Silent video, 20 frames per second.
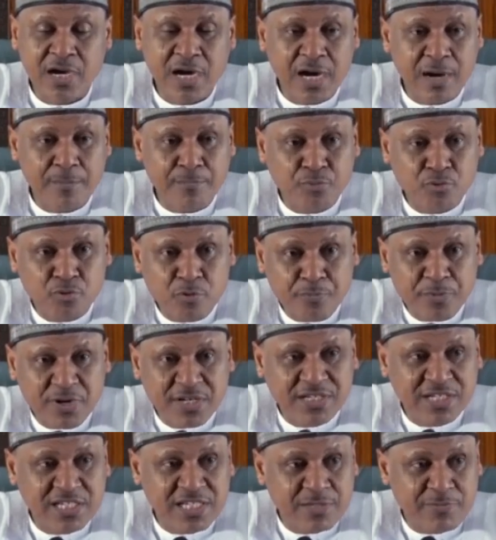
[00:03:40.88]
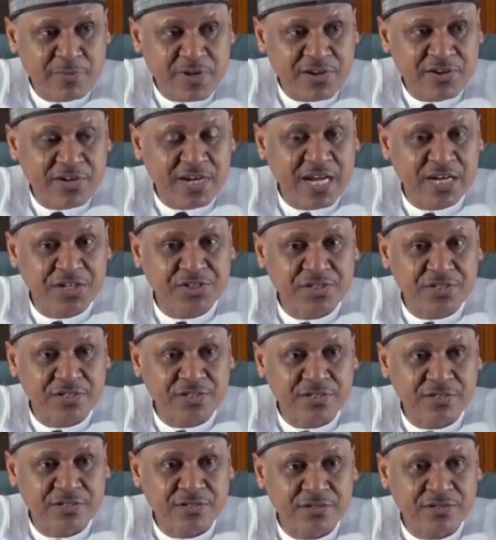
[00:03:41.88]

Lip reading: appropriate disciplinary action